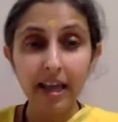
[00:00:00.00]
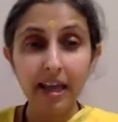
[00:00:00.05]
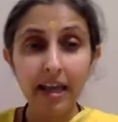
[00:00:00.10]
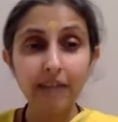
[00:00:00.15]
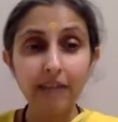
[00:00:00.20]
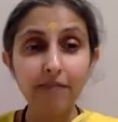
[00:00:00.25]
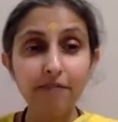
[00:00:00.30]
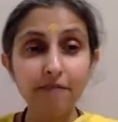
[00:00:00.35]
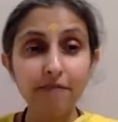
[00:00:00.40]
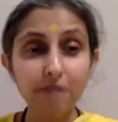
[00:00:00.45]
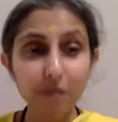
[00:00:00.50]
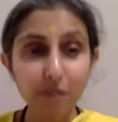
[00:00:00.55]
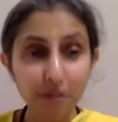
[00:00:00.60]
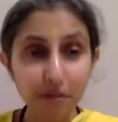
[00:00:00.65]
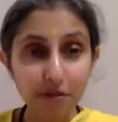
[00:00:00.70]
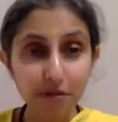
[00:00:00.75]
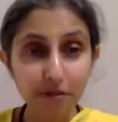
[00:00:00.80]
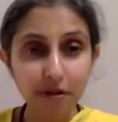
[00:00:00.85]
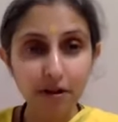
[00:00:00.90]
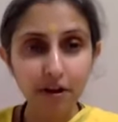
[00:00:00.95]
And
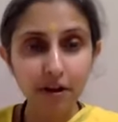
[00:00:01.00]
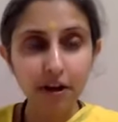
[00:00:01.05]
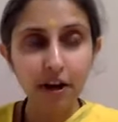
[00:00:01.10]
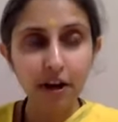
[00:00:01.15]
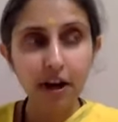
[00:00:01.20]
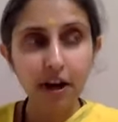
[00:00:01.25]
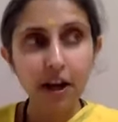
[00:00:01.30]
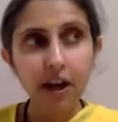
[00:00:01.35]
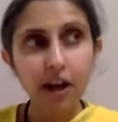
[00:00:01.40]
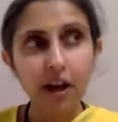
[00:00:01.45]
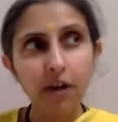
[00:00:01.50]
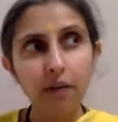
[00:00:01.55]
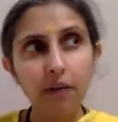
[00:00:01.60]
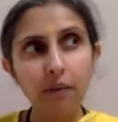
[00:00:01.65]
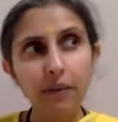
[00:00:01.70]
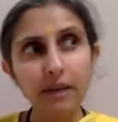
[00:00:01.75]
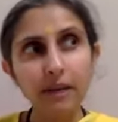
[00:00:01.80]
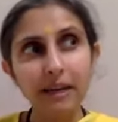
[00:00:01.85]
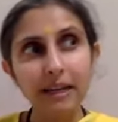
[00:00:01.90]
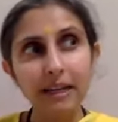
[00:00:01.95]
further,
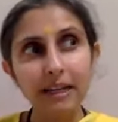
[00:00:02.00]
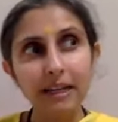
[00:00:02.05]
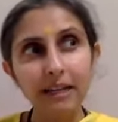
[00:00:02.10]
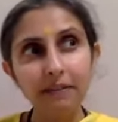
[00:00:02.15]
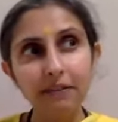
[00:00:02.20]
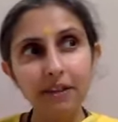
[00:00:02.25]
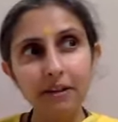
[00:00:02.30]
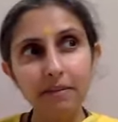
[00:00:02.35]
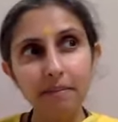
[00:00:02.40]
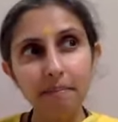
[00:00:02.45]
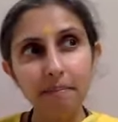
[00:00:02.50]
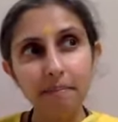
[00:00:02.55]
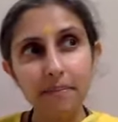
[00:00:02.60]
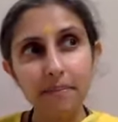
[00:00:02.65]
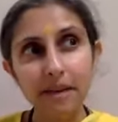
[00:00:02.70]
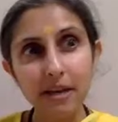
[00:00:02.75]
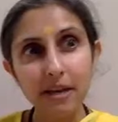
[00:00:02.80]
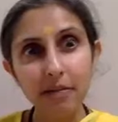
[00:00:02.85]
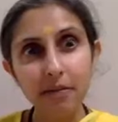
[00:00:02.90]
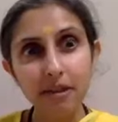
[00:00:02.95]
we can even
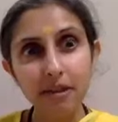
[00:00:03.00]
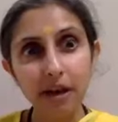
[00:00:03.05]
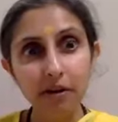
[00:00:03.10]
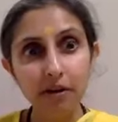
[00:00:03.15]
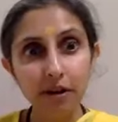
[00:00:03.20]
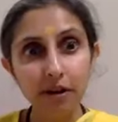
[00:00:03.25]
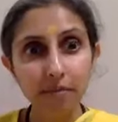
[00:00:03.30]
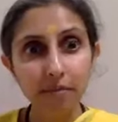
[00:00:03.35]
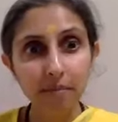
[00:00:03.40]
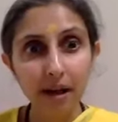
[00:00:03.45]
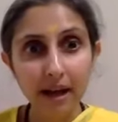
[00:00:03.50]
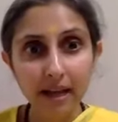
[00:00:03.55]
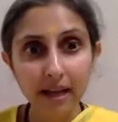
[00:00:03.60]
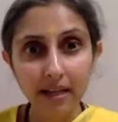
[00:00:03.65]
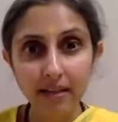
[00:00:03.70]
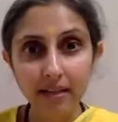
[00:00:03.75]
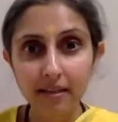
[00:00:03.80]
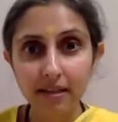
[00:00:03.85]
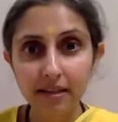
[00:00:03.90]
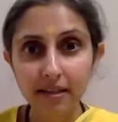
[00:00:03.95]
be without our
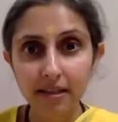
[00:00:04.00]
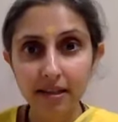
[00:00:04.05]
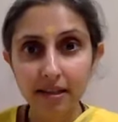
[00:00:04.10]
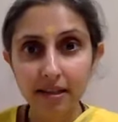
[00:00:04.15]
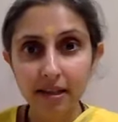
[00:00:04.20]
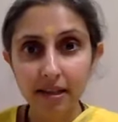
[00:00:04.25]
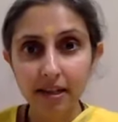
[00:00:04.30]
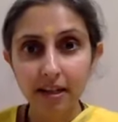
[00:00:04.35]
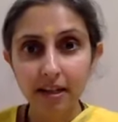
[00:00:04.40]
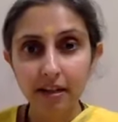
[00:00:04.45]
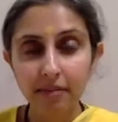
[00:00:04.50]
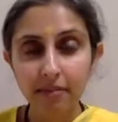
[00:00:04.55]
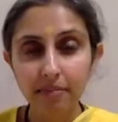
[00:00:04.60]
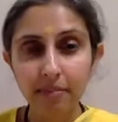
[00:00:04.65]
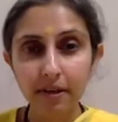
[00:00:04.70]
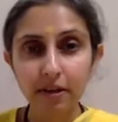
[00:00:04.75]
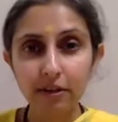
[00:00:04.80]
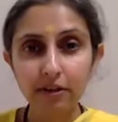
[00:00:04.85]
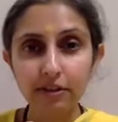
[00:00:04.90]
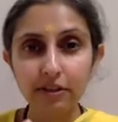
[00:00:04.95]
minds,
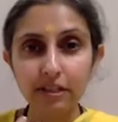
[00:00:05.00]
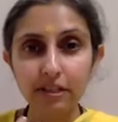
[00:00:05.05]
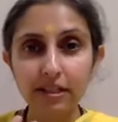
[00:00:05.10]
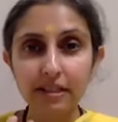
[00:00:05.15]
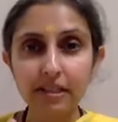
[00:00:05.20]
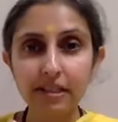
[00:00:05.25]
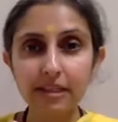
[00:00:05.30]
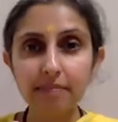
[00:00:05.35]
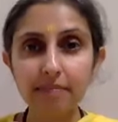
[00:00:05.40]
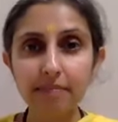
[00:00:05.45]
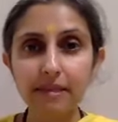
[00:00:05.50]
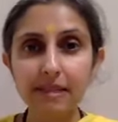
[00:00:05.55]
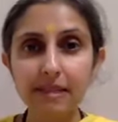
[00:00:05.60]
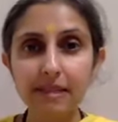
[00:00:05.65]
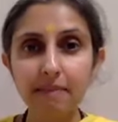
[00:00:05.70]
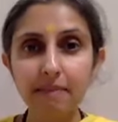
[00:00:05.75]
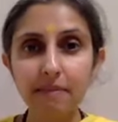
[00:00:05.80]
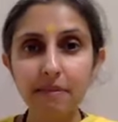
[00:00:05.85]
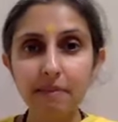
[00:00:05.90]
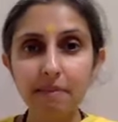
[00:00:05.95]
because in deep
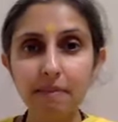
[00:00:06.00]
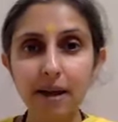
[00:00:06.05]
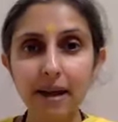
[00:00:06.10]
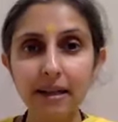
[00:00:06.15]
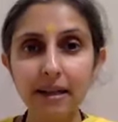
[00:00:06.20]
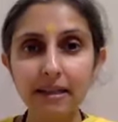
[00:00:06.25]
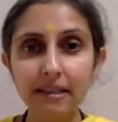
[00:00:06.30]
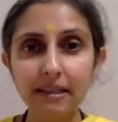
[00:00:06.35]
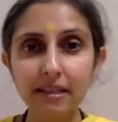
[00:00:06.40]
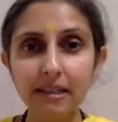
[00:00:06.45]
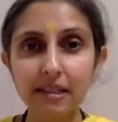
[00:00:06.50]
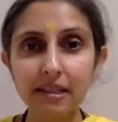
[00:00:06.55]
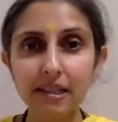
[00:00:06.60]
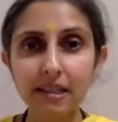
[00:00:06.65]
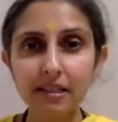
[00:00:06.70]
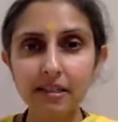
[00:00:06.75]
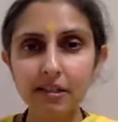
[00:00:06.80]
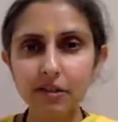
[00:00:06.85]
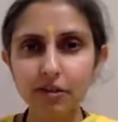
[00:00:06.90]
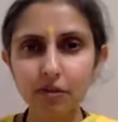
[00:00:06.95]
sleep, the mind
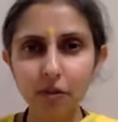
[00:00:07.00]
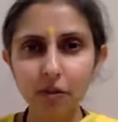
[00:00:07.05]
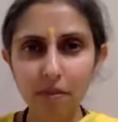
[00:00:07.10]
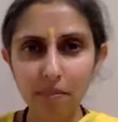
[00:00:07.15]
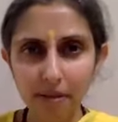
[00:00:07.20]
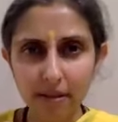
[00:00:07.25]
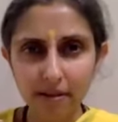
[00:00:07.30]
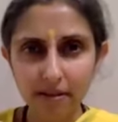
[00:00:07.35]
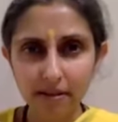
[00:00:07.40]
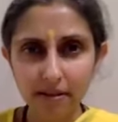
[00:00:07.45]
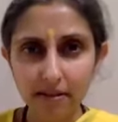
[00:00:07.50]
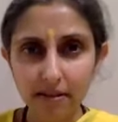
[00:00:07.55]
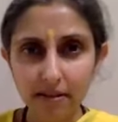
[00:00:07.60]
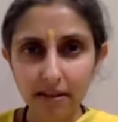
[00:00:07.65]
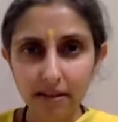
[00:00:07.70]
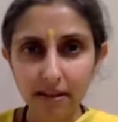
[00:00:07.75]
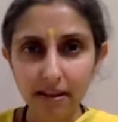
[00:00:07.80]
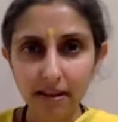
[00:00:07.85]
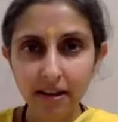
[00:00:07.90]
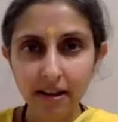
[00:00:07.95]
is dormant.
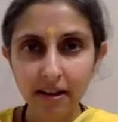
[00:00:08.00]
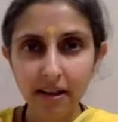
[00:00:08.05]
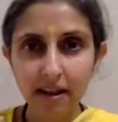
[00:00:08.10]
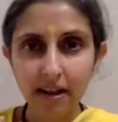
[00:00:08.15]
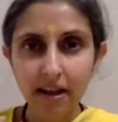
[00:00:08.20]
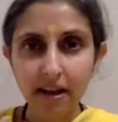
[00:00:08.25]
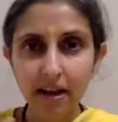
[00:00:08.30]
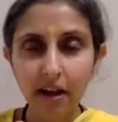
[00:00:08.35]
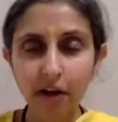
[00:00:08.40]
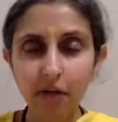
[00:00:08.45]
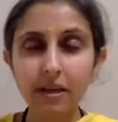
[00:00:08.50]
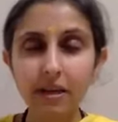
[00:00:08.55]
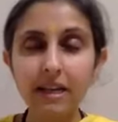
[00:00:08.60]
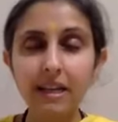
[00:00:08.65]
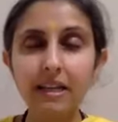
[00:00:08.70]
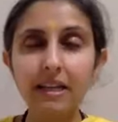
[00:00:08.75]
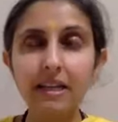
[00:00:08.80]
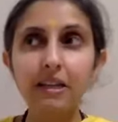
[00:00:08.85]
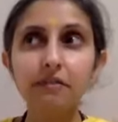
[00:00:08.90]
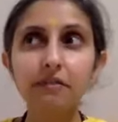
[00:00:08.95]

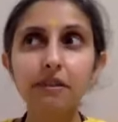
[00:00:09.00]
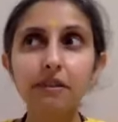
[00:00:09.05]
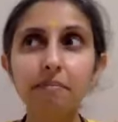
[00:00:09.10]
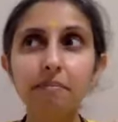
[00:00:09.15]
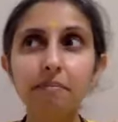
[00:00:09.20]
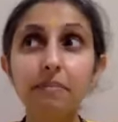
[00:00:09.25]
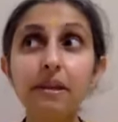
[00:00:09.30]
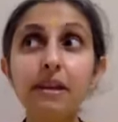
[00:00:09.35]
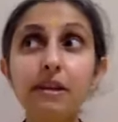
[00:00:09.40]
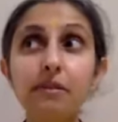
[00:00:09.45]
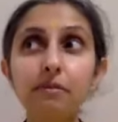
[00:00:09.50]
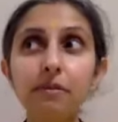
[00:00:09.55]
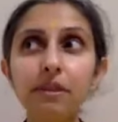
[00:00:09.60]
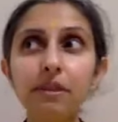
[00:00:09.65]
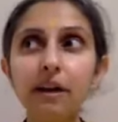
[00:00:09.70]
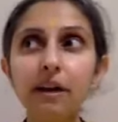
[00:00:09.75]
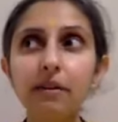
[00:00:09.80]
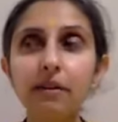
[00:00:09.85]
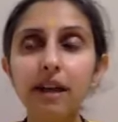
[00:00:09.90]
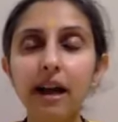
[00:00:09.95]
We can even be
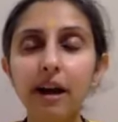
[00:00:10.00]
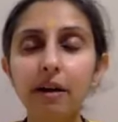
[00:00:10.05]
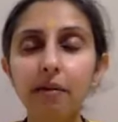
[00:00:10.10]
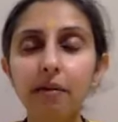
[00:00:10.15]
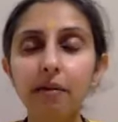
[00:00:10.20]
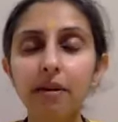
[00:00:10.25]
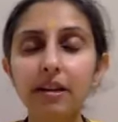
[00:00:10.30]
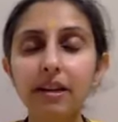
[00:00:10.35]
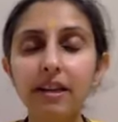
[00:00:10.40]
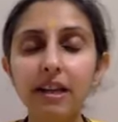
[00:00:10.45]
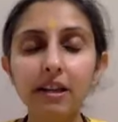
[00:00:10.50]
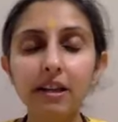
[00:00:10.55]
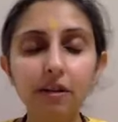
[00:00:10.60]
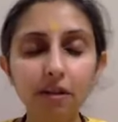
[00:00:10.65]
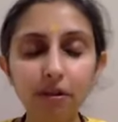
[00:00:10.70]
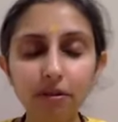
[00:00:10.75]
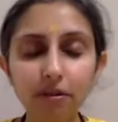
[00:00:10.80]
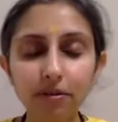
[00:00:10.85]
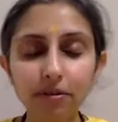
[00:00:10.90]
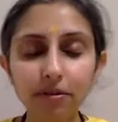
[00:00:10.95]
without our
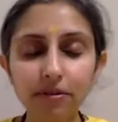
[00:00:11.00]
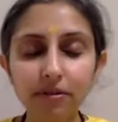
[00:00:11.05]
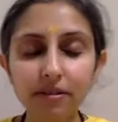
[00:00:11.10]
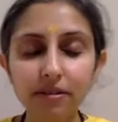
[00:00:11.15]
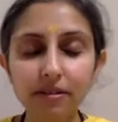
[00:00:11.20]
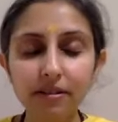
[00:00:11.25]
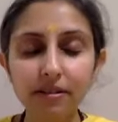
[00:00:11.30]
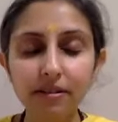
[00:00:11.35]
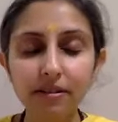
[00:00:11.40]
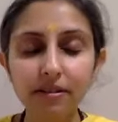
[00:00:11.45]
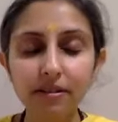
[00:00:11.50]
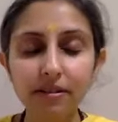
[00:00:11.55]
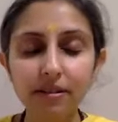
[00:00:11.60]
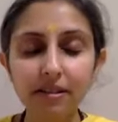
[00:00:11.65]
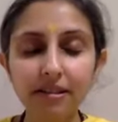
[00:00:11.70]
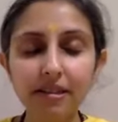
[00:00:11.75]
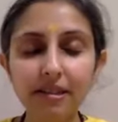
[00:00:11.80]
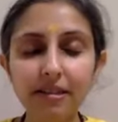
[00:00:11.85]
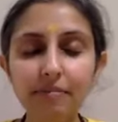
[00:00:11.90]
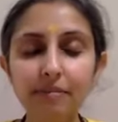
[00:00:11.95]
egos.
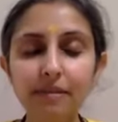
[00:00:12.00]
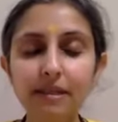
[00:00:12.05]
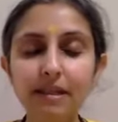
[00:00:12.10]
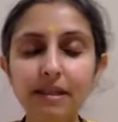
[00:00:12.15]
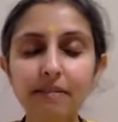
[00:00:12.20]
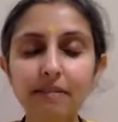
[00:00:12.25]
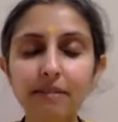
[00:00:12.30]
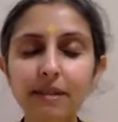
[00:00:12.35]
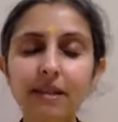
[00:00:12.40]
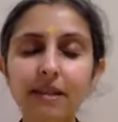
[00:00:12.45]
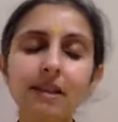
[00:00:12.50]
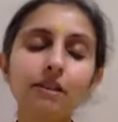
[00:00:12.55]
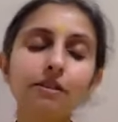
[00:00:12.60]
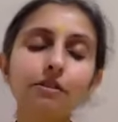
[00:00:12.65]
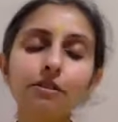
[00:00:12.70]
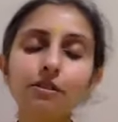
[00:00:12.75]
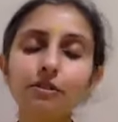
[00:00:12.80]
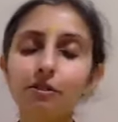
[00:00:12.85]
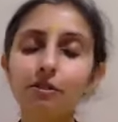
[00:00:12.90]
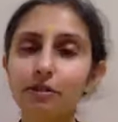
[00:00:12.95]
In deep sleep, the
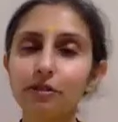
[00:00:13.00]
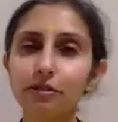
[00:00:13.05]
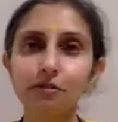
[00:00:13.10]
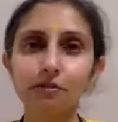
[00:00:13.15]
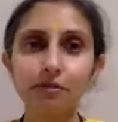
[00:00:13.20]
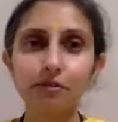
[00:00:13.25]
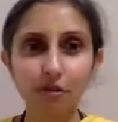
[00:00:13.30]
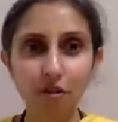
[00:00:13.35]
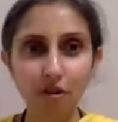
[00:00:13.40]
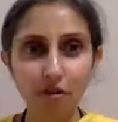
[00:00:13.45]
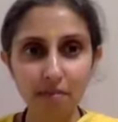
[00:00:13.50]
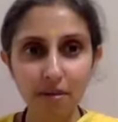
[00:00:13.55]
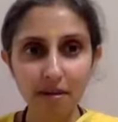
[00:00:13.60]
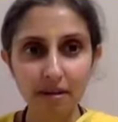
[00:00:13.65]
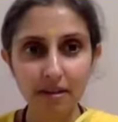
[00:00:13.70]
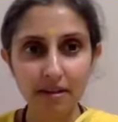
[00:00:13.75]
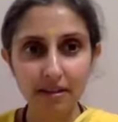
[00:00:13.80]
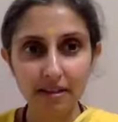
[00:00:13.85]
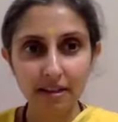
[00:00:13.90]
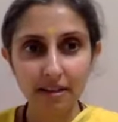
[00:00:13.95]
ego is also dormant.